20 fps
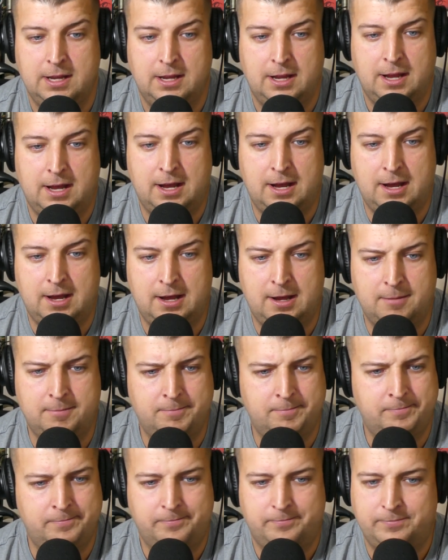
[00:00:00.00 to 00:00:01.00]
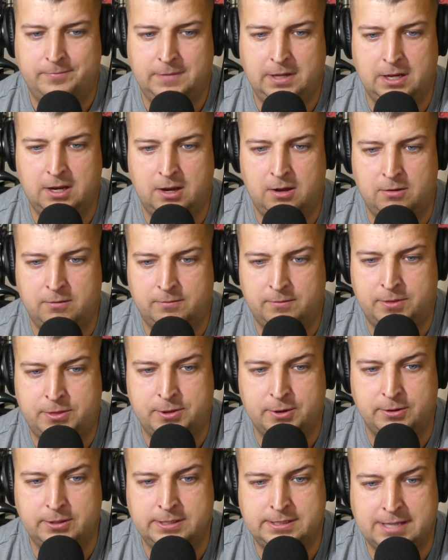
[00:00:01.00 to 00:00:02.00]
Um, you know,
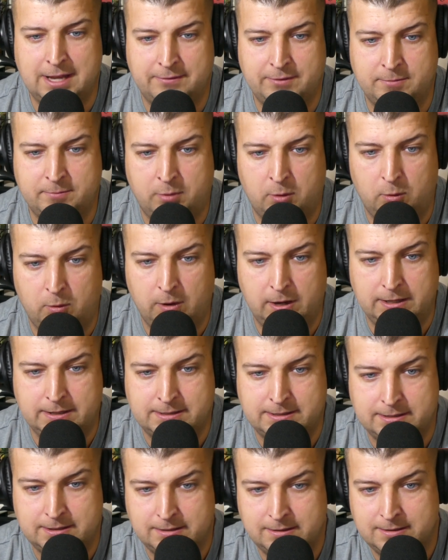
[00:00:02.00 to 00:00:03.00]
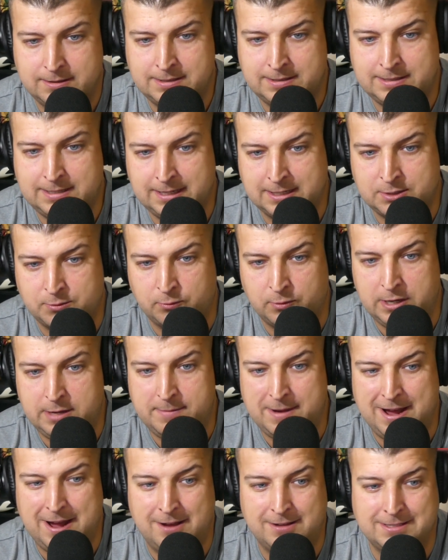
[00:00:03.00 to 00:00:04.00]
37 points, six
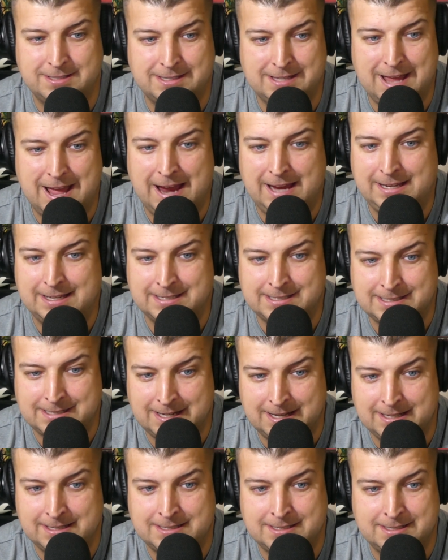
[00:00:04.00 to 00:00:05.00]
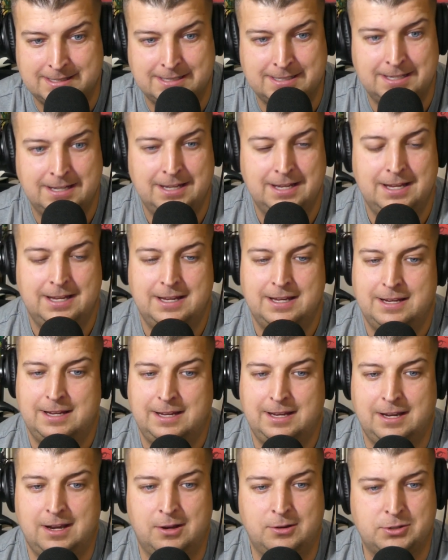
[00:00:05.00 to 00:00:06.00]
rebounds, nine assists.
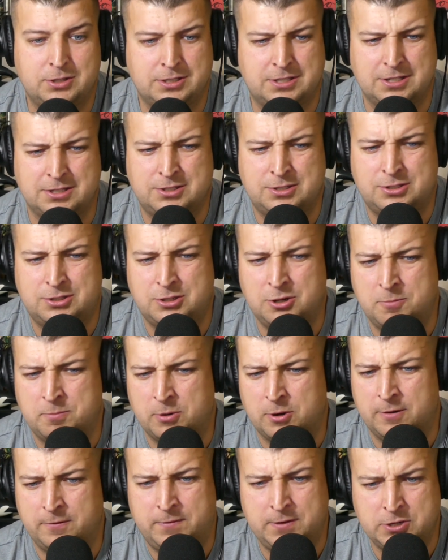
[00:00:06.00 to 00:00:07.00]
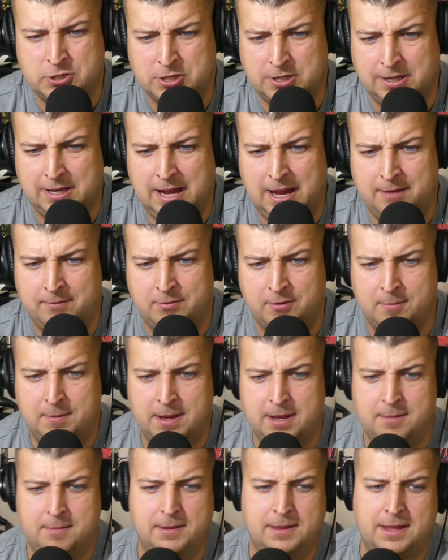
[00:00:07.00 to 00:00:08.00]
You know, just a super efficient game from
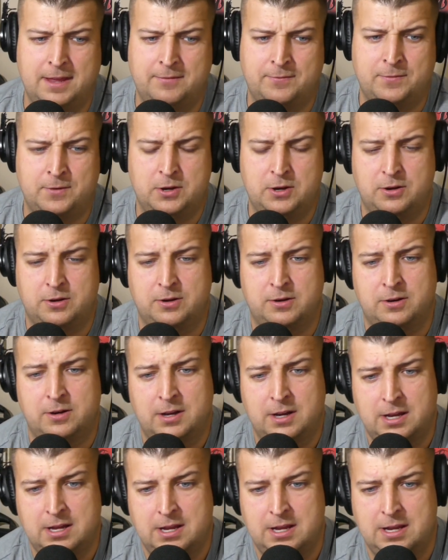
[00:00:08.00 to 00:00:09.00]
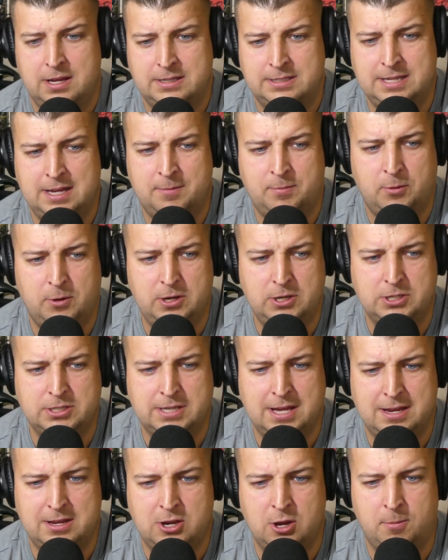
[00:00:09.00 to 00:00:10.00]
him. And then for your standpoint, you
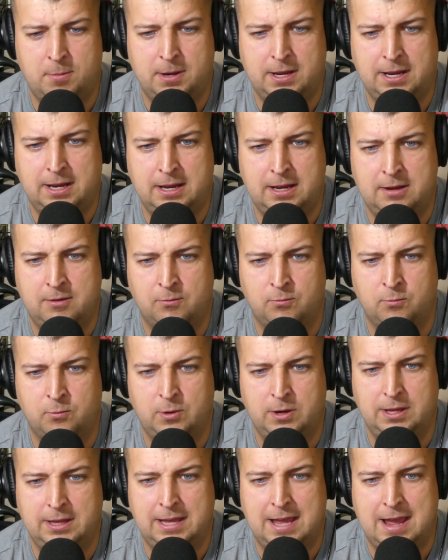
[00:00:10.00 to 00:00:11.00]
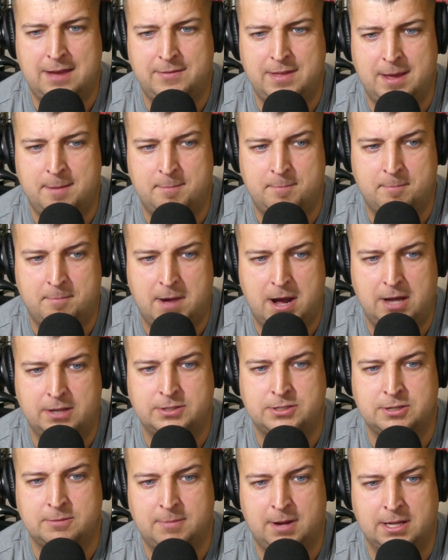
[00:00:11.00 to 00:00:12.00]
just had nobody really have that
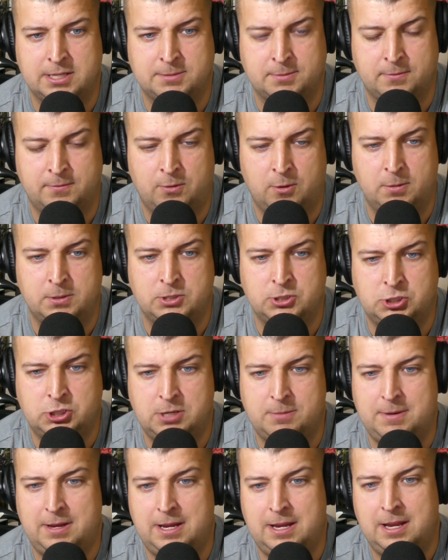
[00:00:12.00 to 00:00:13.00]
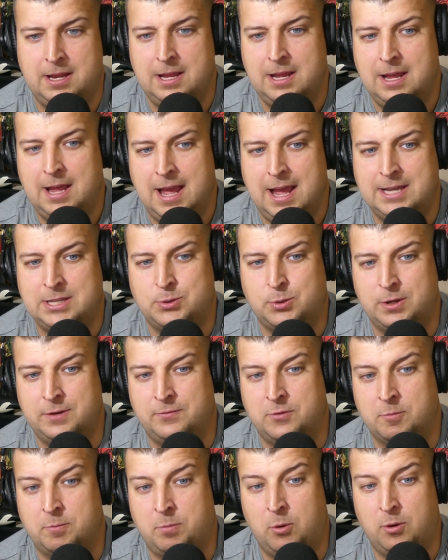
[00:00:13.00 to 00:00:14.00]
monster, monster performance. Jimmy had
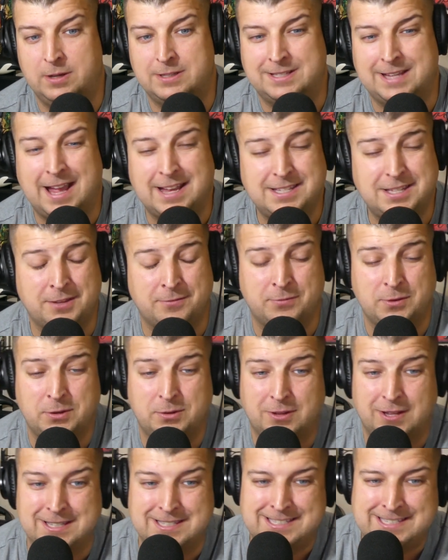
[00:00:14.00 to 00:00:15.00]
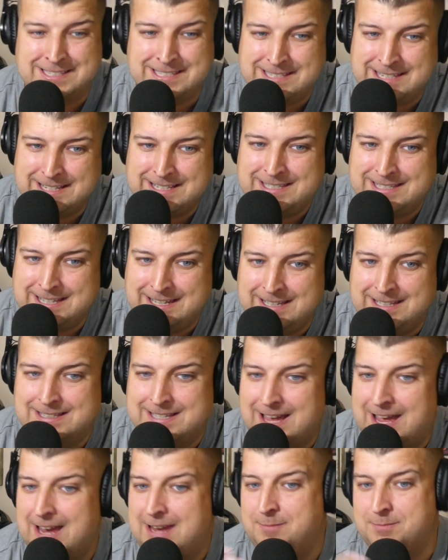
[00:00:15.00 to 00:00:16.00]
24 points, got to the free throw line 16
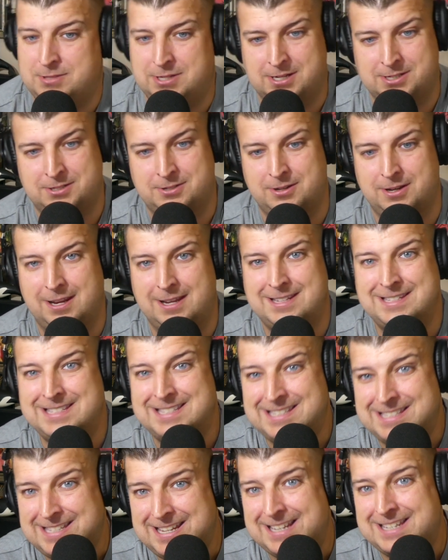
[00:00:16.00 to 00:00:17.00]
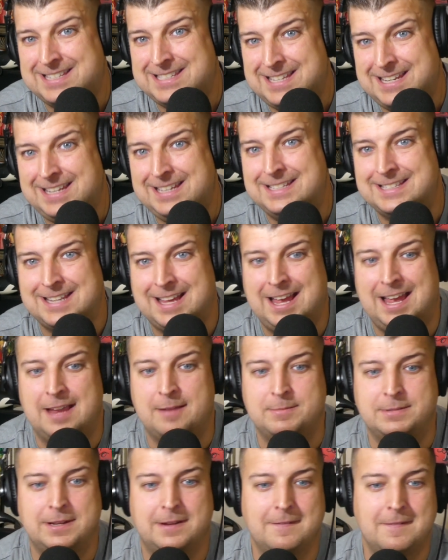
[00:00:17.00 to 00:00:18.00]
times yesterday, 16
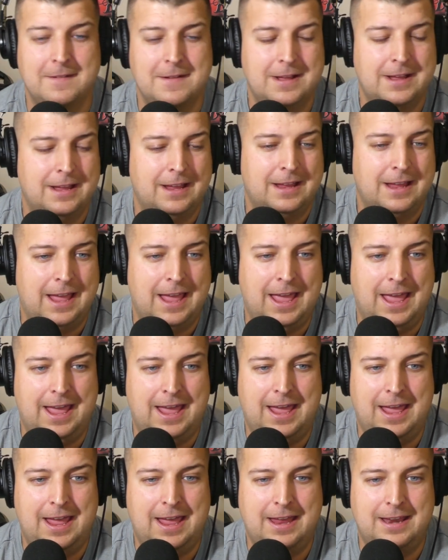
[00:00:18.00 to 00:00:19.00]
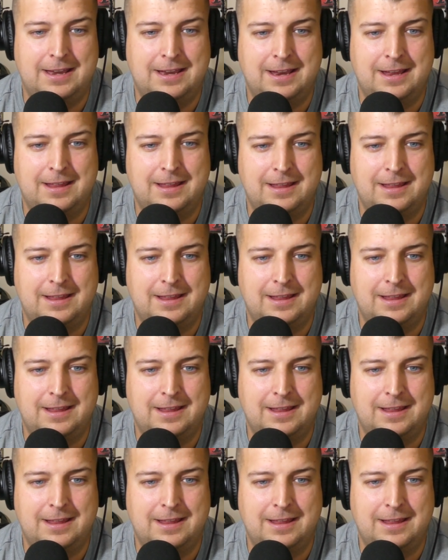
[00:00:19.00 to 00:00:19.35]
times. And